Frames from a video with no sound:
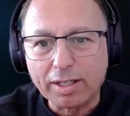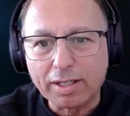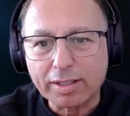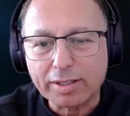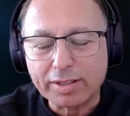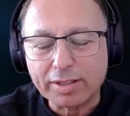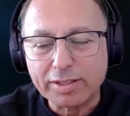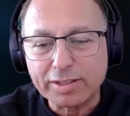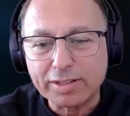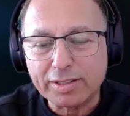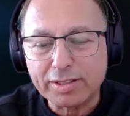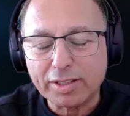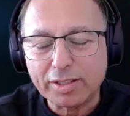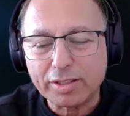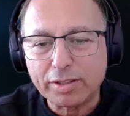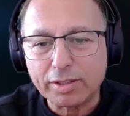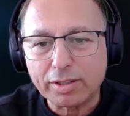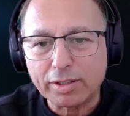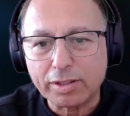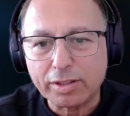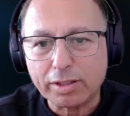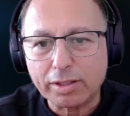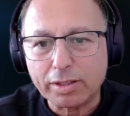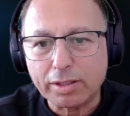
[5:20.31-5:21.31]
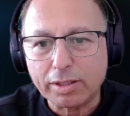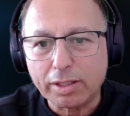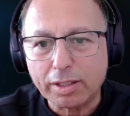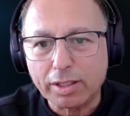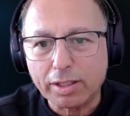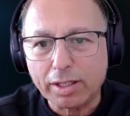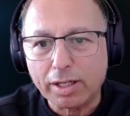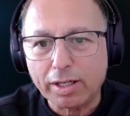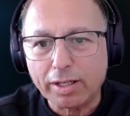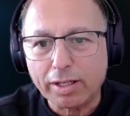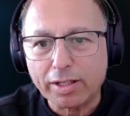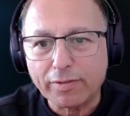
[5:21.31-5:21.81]

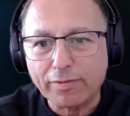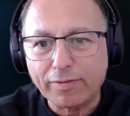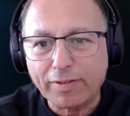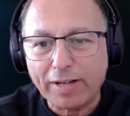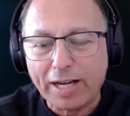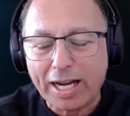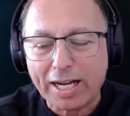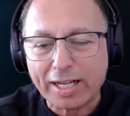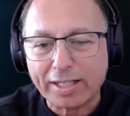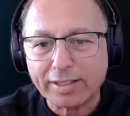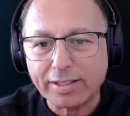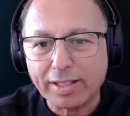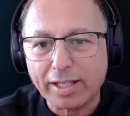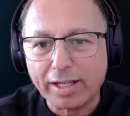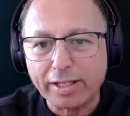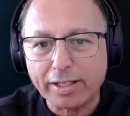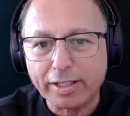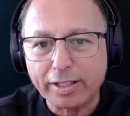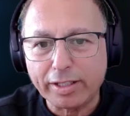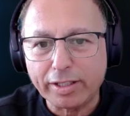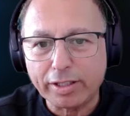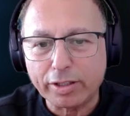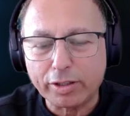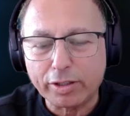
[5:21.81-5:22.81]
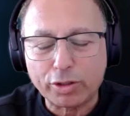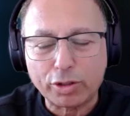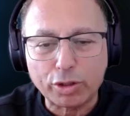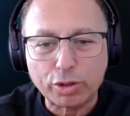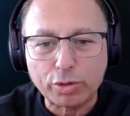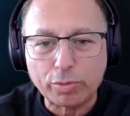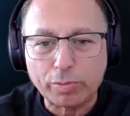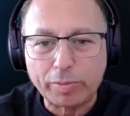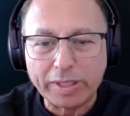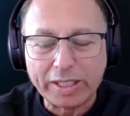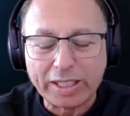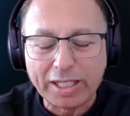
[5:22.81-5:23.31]
consider the fact that it
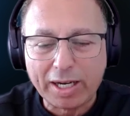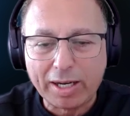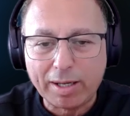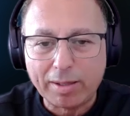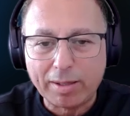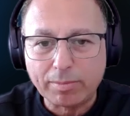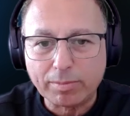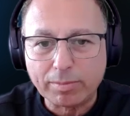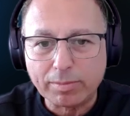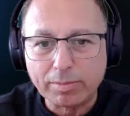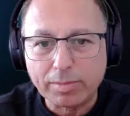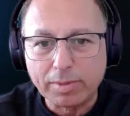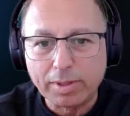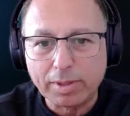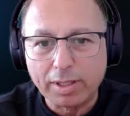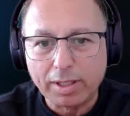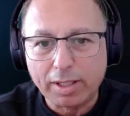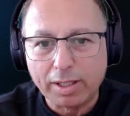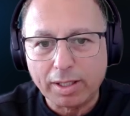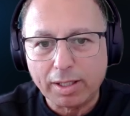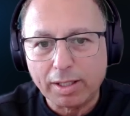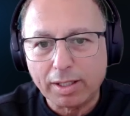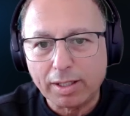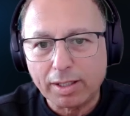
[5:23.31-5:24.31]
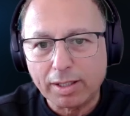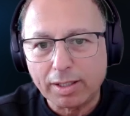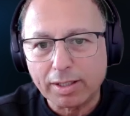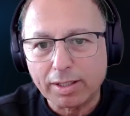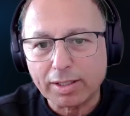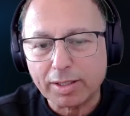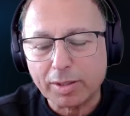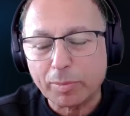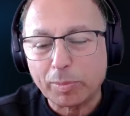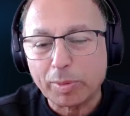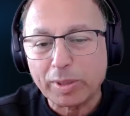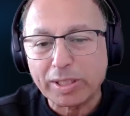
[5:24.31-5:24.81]
could become a
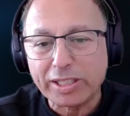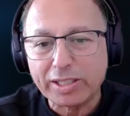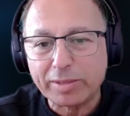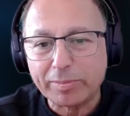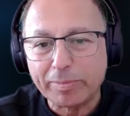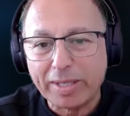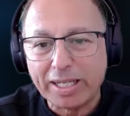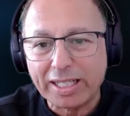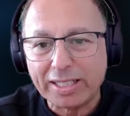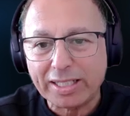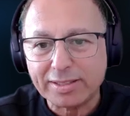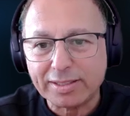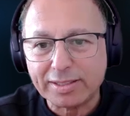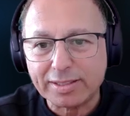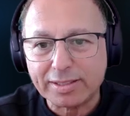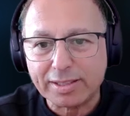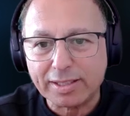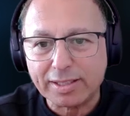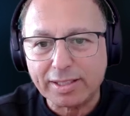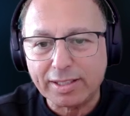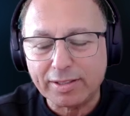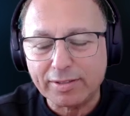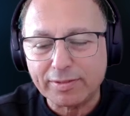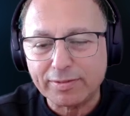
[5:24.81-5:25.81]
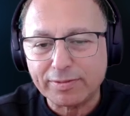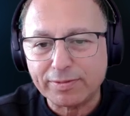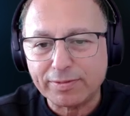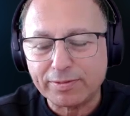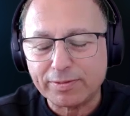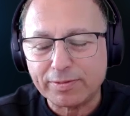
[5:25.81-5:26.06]
complete mess if